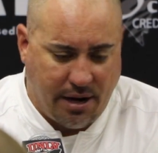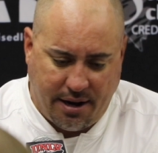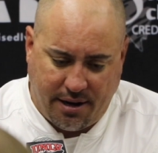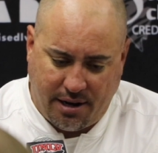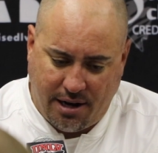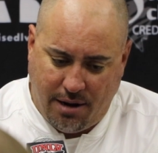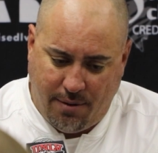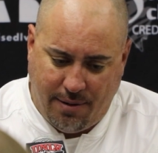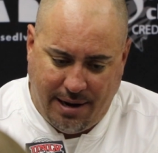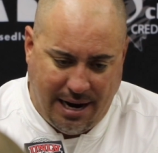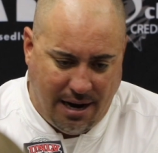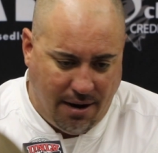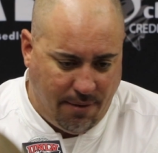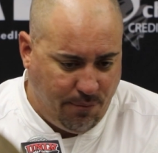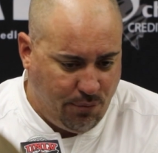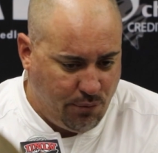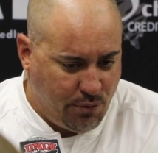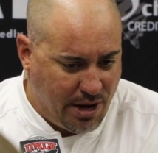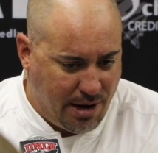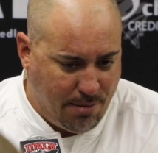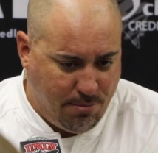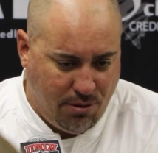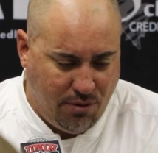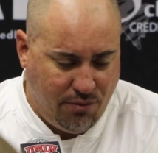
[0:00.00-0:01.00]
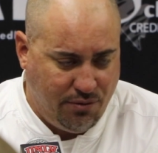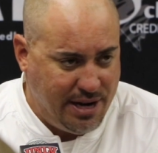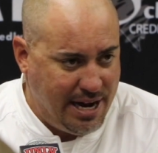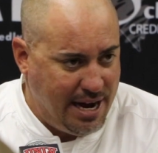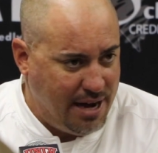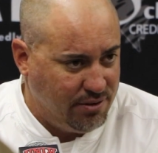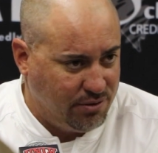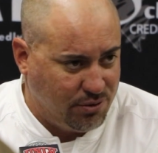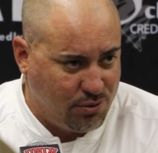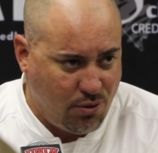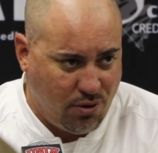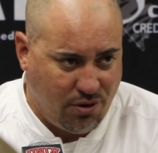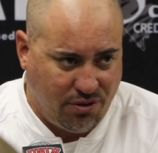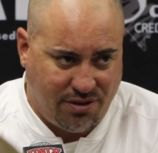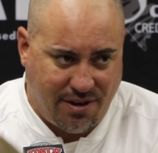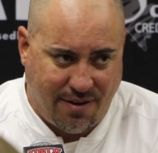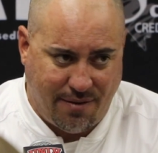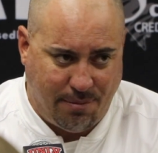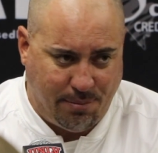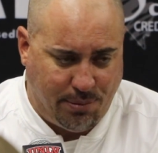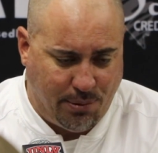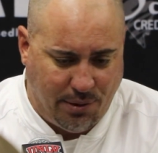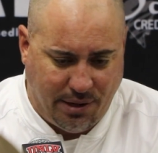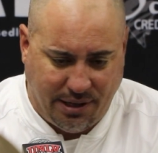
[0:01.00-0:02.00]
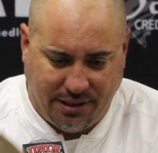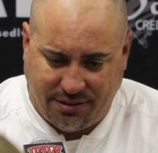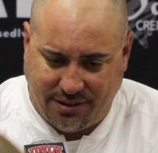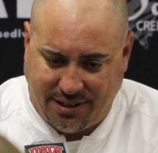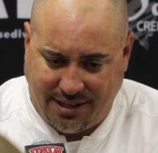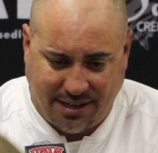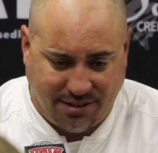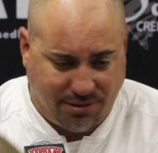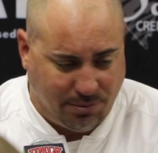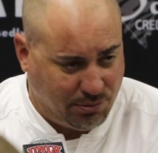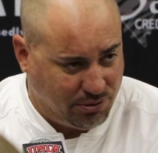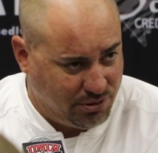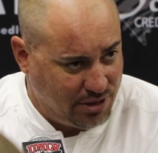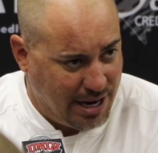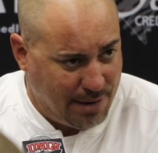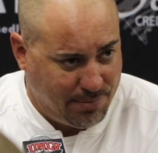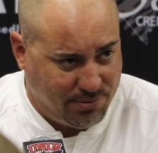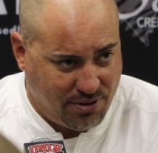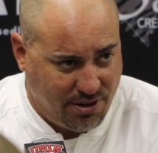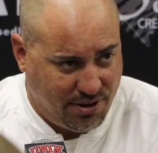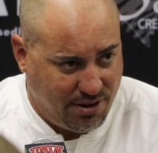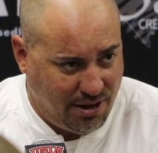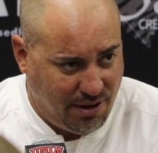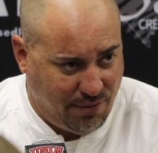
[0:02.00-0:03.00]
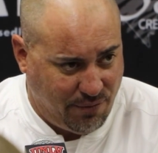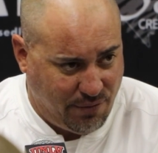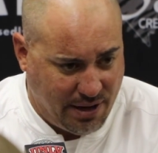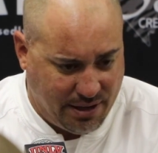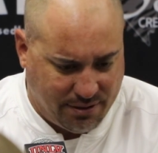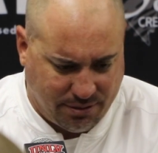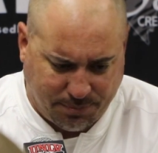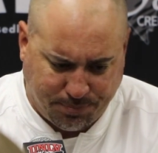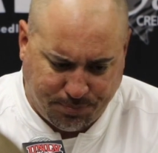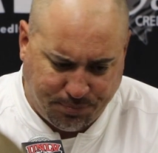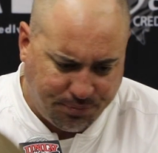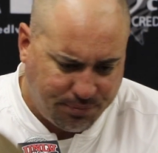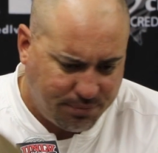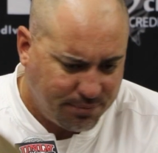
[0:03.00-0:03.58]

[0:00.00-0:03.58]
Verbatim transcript: to go out, we got to move down, score seven points, get some stops on defense,